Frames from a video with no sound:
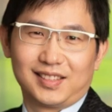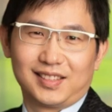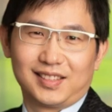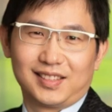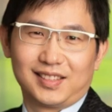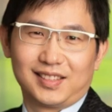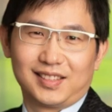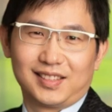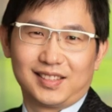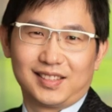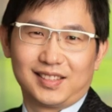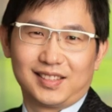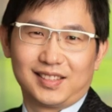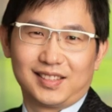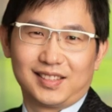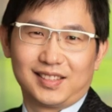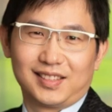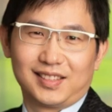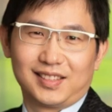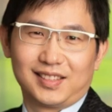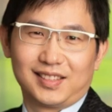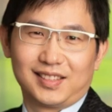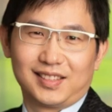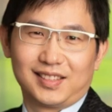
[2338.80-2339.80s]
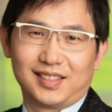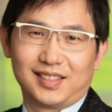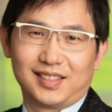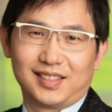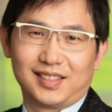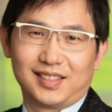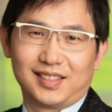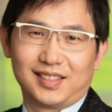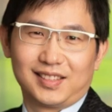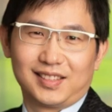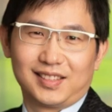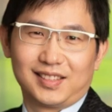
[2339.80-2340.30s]

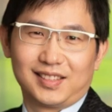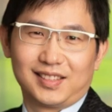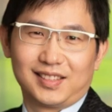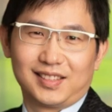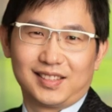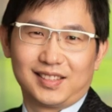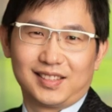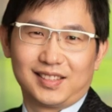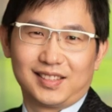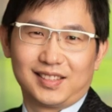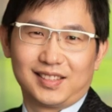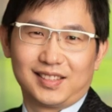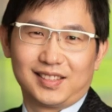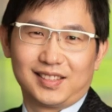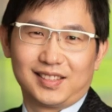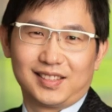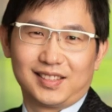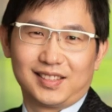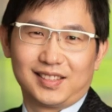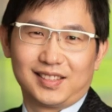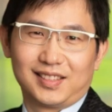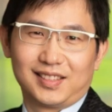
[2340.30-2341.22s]
The face doesn't move, so there is nothing to read.